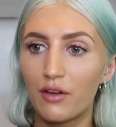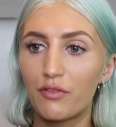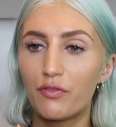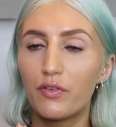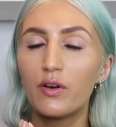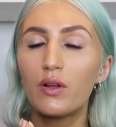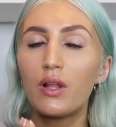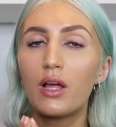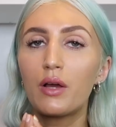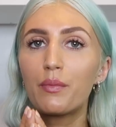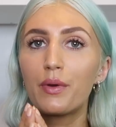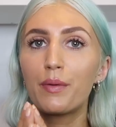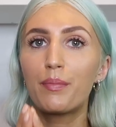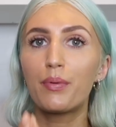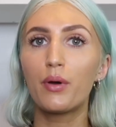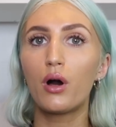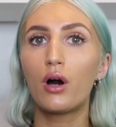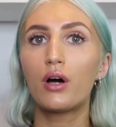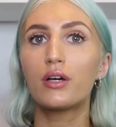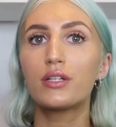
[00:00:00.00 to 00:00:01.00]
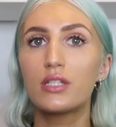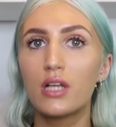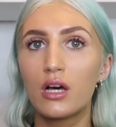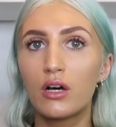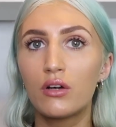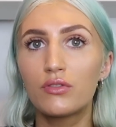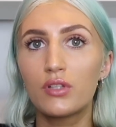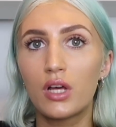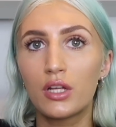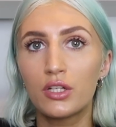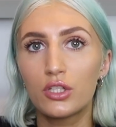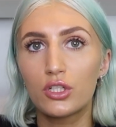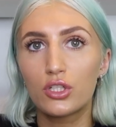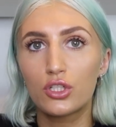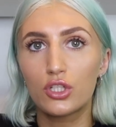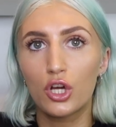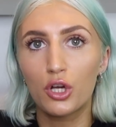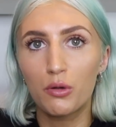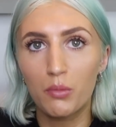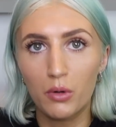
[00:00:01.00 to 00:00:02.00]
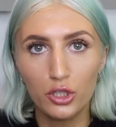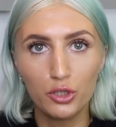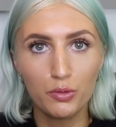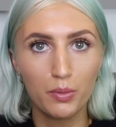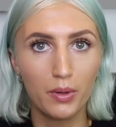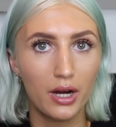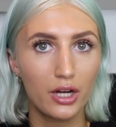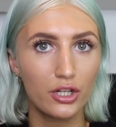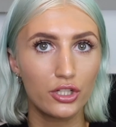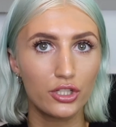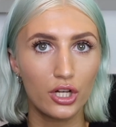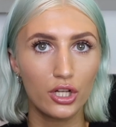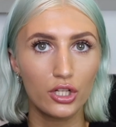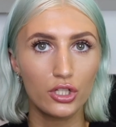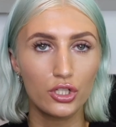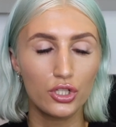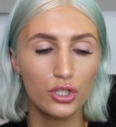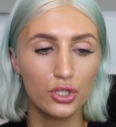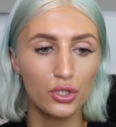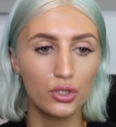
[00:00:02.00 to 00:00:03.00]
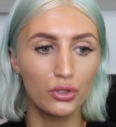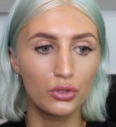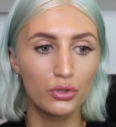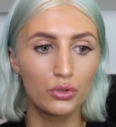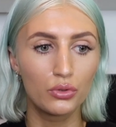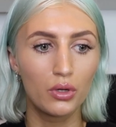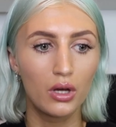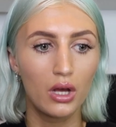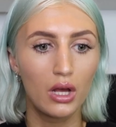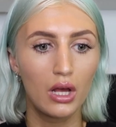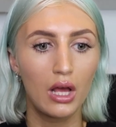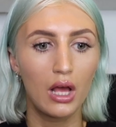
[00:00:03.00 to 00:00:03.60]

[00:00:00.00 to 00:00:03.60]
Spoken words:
I feel like we put ourselves under so much pressure to